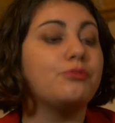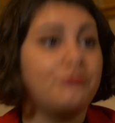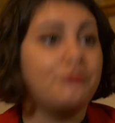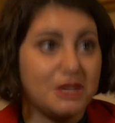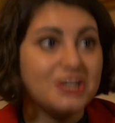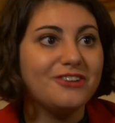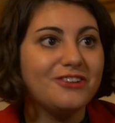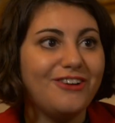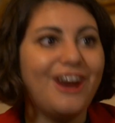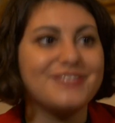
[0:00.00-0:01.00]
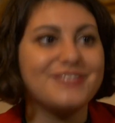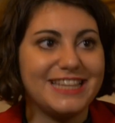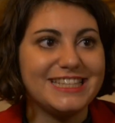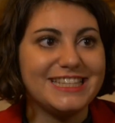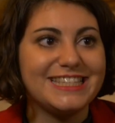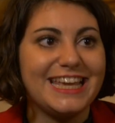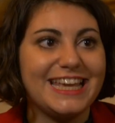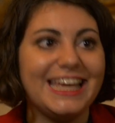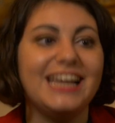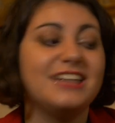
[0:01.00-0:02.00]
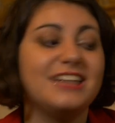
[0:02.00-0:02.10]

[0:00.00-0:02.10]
professional of sentencing.